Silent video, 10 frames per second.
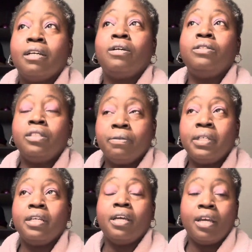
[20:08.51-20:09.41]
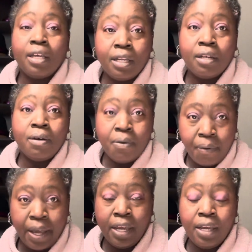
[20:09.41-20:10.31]
Costa Rica and
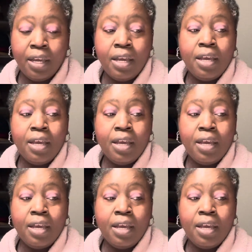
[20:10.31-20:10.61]
Hawaii.